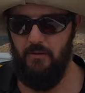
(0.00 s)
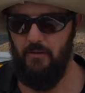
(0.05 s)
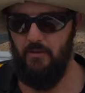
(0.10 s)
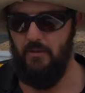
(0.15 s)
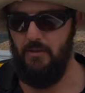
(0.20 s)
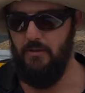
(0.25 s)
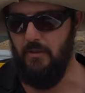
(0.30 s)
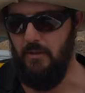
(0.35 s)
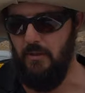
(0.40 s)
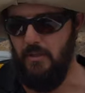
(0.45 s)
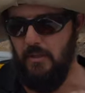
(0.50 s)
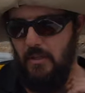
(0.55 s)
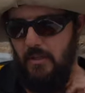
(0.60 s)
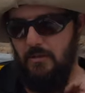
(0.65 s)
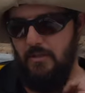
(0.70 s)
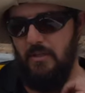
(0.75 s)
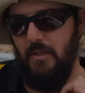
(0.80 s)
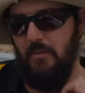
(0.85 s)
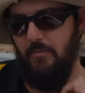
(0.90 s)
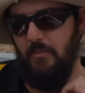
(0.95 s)
all your
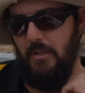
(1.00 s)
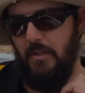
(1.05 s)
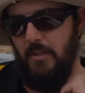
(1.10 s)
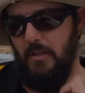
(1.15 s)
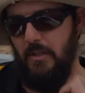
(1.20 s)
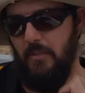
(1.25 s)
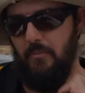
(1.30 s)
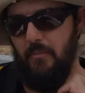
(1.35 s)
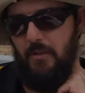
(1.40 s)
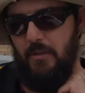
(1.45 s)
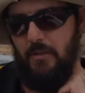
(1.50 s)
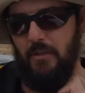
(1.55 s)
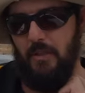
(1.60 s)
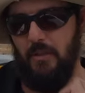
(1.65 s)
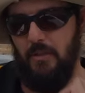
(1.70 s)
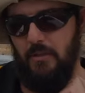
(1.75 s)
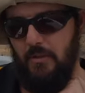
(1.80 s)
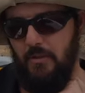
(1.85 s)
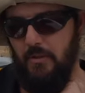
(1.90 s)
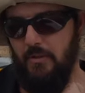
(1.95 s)
details going to run out of the
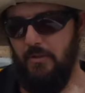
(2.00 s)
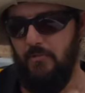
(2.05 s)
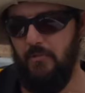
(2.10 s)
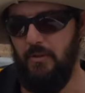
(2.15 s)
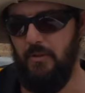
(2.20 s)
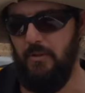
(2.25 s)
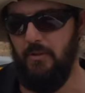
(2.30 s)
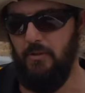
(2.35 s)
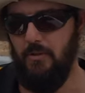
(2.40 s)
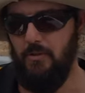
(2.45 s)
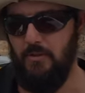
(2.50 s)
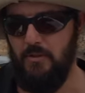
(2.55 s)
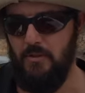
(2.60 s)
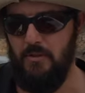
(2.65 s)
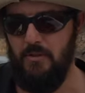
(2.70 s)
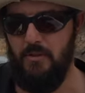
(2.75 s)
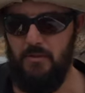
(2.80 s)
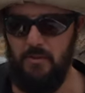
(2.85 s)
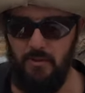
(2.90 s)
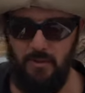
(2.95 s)
picture
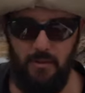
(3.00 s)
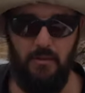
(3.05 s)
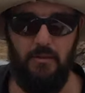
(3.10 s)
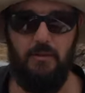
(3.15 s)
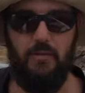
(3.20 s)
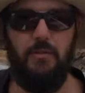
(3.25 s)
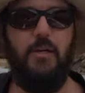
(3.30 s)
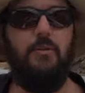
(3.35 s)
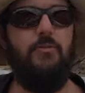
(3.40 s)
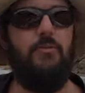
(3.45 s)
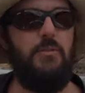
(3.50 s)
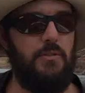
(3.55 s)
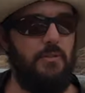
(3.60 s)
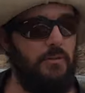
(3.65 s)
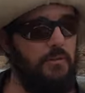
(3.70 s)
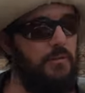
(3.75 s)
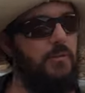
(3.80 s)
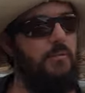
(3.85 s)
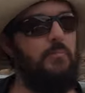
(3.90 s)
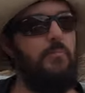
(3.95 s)
because you're getting that
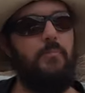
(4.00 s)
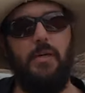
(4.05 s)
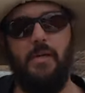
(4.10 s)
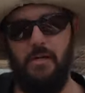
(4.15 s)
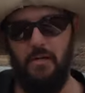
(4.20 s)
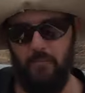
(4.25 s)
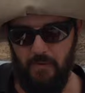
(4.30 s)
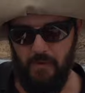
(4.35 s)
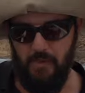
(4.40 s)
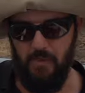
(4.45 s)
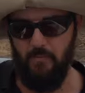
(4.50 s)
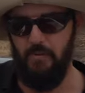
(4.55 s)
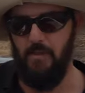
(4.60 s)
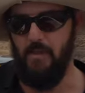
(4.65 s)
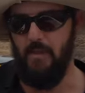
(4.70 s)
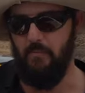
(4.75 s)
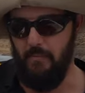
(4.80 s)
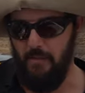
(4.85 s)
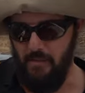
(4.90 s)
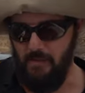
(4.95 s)
return, bang, bang,
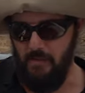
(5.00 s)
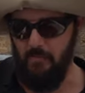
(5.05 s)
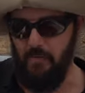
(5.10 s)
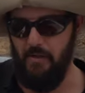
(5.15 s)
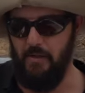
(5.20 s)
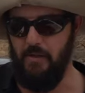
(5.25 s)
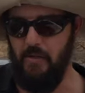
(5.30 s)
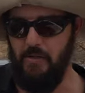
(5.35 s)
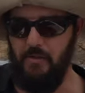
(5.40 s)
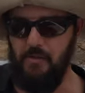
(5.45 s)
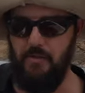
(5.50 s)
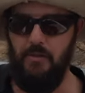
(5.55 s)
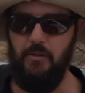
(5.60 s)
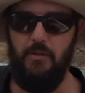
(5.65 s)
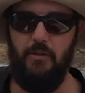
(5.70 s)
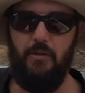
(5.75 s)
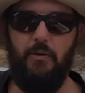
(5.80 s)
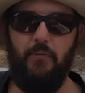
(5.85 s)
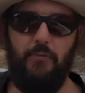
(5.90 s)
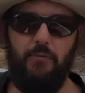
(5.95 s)
bang, bang, bang,
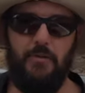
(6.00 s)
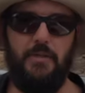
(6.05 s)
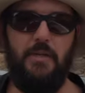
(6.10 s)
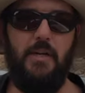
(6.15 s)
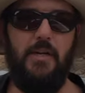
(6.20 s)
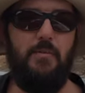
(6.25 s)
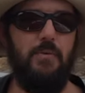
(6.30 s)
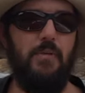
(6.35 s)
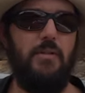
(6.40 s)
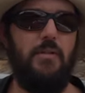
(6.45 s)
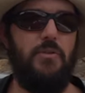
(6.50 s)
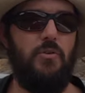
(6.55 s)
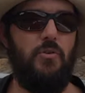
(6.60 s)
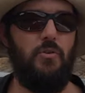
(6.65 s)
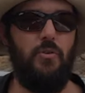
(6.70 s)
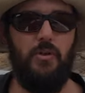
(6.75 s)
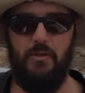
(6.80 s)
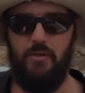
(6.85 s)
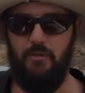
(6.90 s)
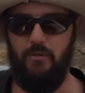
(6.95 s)
off the same bit of
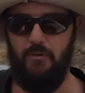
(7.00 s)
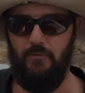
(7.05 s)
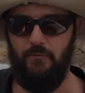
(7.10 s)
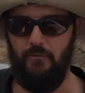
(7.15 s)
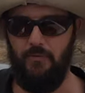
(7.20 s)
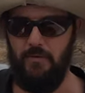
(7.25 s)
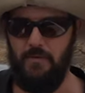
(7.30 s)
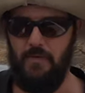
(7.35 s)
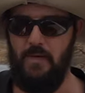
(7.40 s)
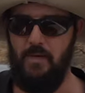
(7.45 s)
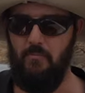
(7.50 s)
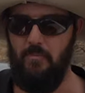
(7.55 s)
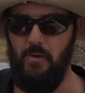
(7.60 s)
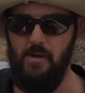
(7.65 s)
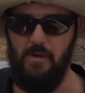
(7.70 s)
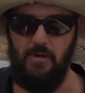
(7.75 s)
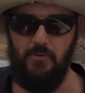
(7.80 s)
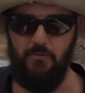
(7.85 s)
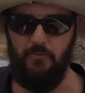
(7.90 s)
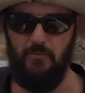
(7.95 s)
tree, off the same
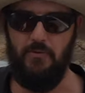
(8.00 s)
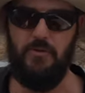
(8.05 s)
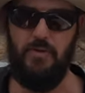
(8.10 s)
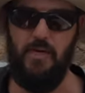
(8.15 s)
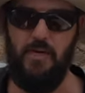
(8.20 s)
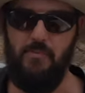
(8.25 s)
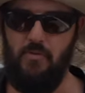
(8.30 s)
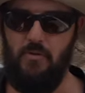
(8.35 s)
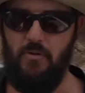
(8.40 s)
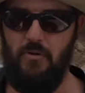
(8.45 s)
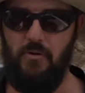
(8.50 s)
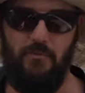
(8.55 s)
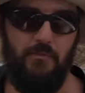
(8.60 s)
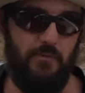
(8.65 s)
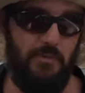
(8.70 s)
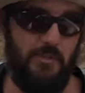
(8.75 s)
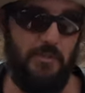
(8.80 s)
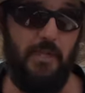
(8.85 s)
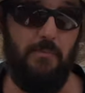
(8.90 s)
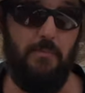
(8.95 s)
bank, off the same rock,
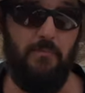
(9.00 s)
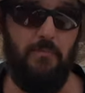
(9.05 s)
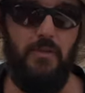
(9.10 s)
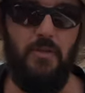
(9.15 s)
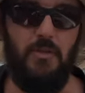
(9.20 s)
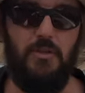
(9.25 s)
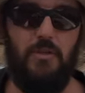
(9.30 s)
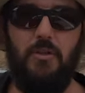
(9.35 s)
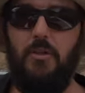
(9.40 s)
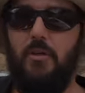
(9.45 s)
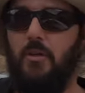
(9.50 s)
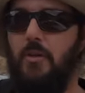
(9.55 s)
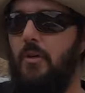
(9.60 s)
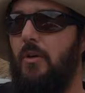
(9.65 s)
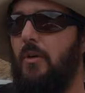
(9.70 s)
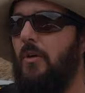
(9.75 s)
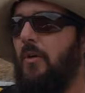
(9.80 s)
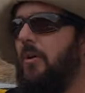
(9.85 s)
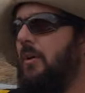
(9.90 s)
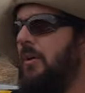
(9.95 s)
off the same fish.
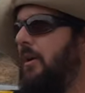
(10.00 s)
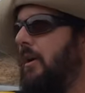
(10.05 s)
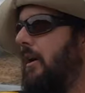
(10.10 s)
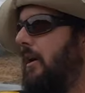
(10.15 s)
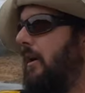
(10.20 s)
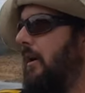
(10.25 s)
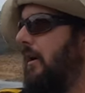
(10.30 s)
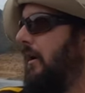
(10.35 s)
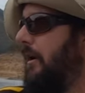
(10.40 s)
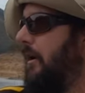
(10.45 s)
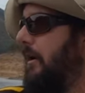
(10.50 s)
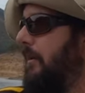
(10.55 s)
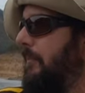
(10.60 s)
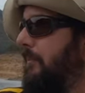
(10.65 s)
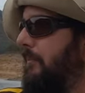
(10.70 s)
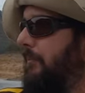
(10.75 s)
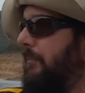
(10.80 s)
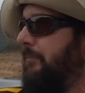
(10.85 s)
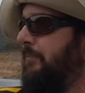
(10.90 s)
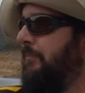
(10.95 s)

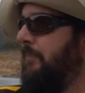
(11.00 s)
Um,